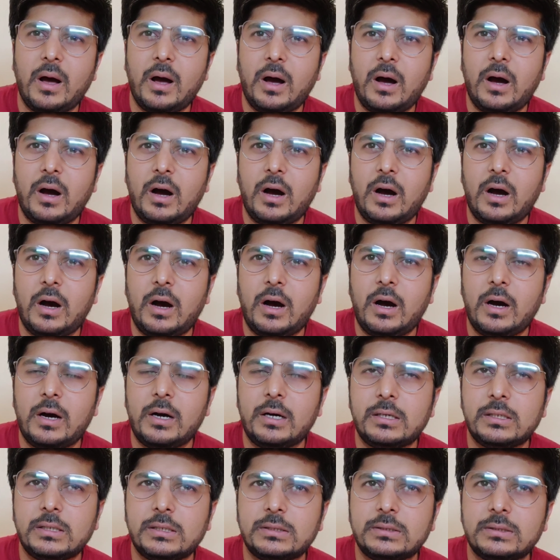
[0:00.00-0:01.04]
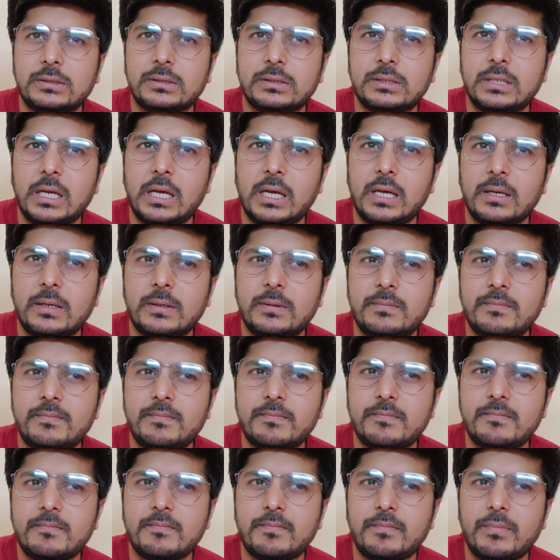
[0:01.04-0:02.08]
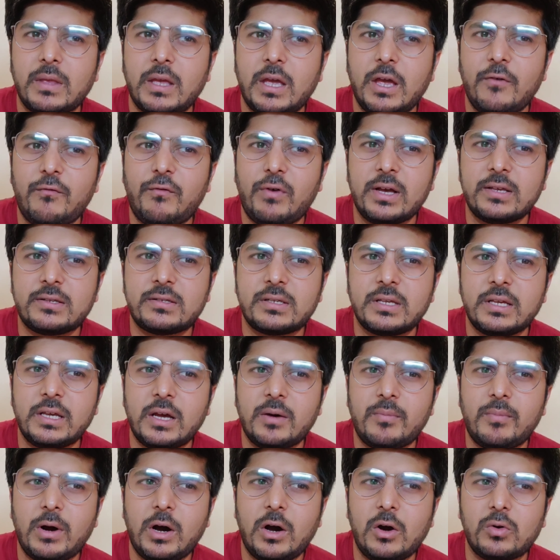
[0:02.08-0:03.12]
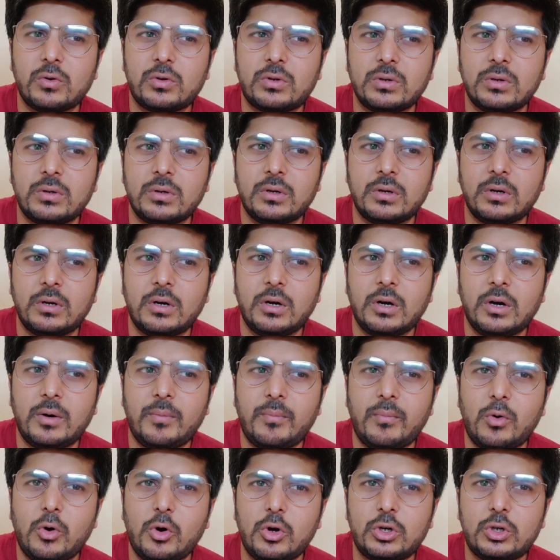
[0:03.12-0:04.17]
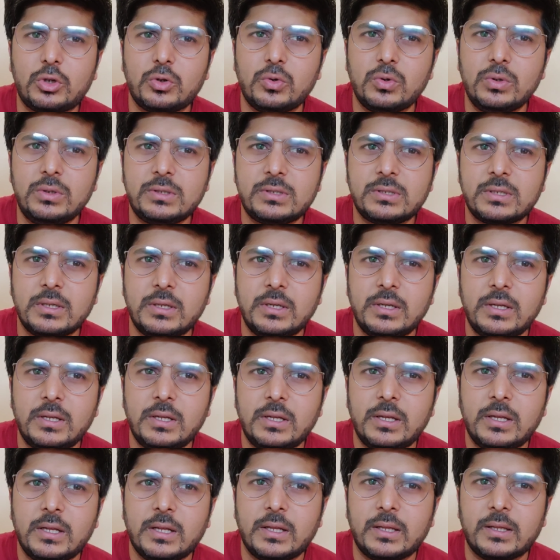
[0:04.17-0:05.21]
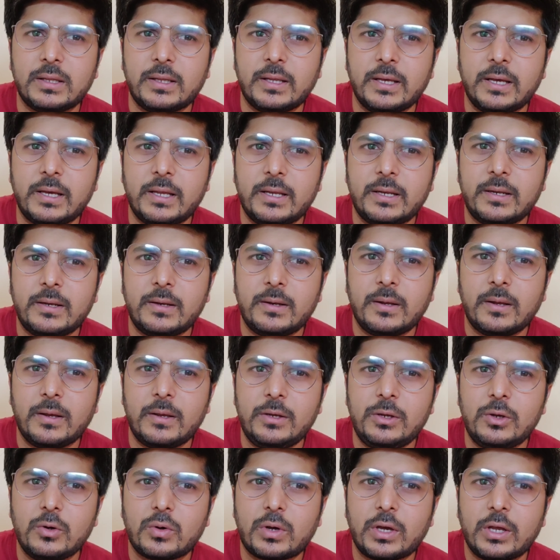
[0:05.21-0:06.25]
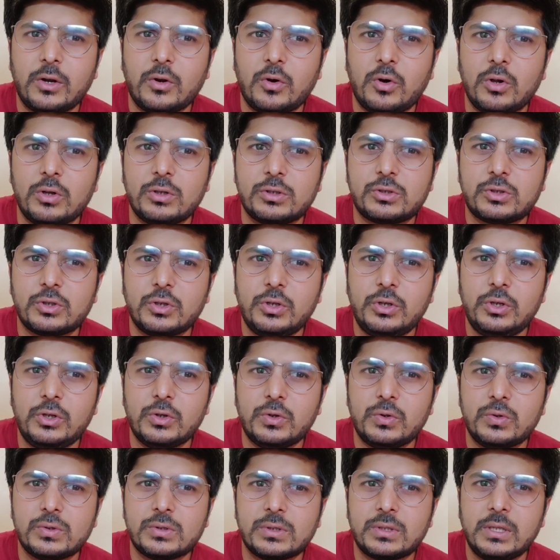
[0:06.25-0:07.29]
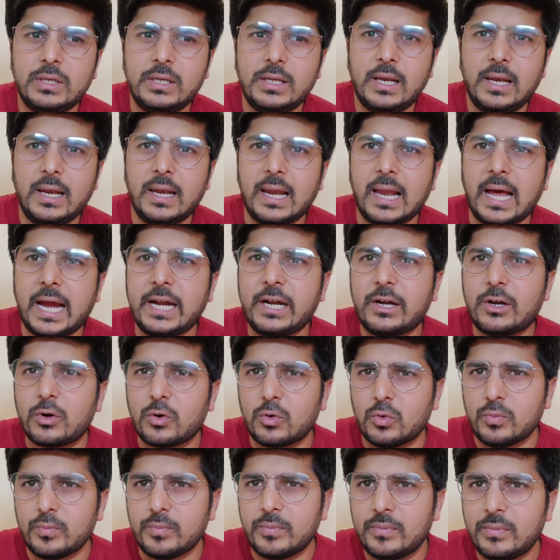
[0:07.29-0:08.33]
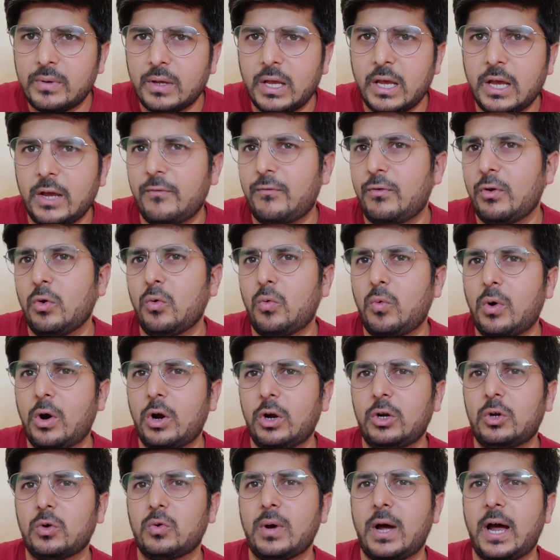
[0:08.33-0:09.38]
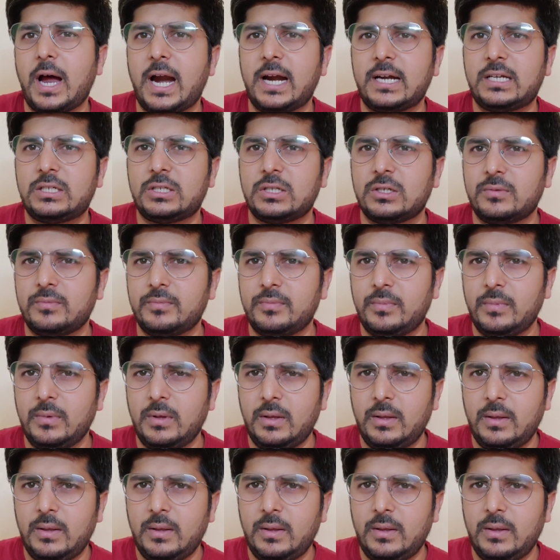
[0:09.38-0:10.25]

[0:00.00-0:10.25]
uh, if I say about more tools, then you can also use the Lightroom. If you want to add some